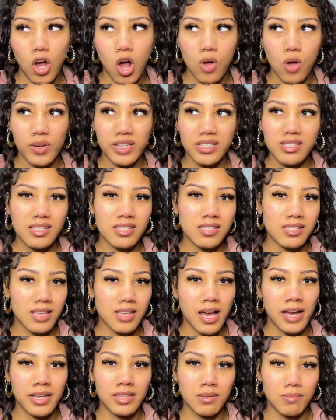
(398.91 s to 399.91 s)
Always
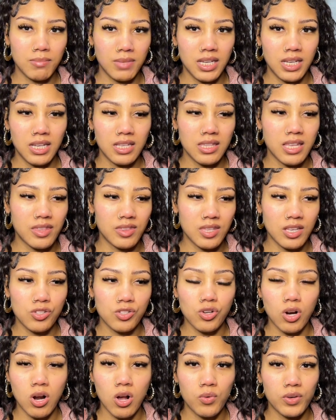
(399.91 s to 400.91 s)
assign the meaning that things
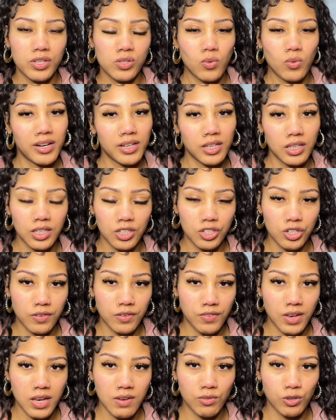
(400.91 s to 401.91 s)
are always working in your
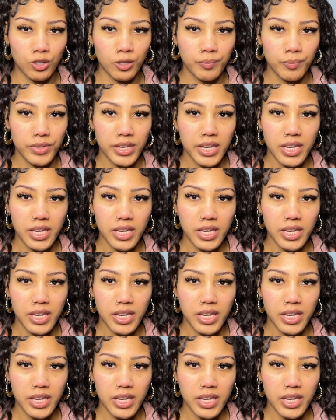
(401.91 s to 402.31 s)
favor.